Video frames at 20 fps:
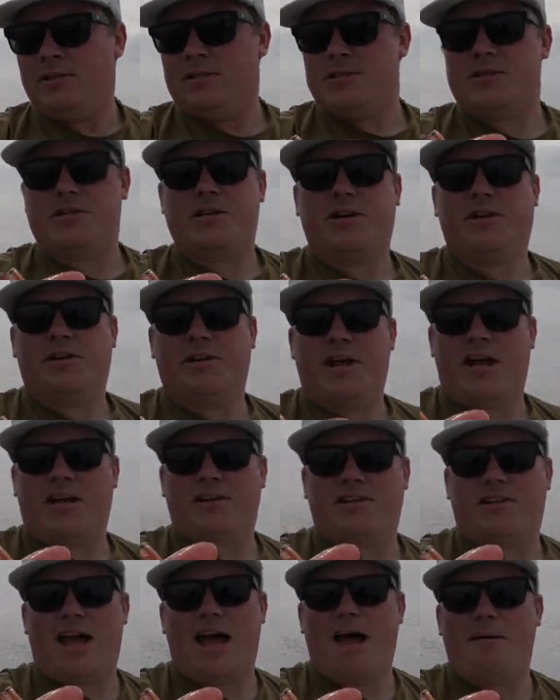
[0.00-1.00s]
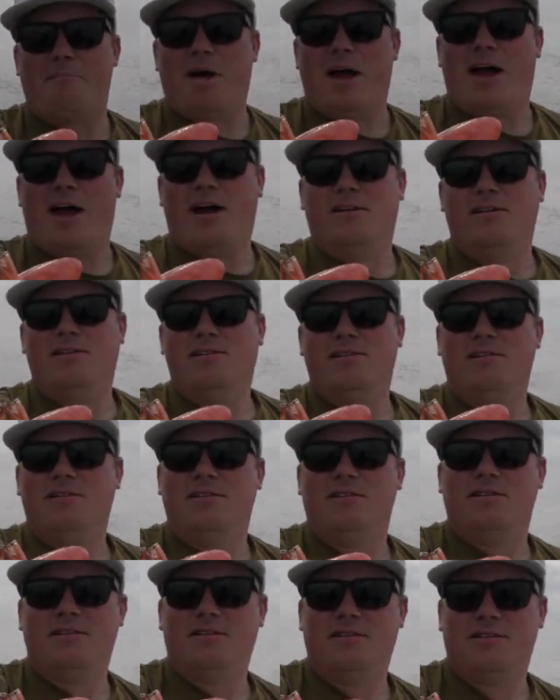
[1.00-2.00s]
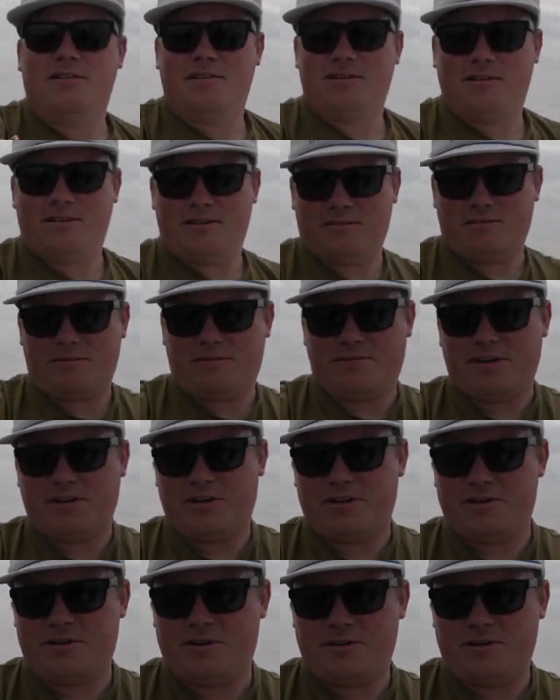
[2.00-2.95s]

still not that bad. We'll eat them. Fish.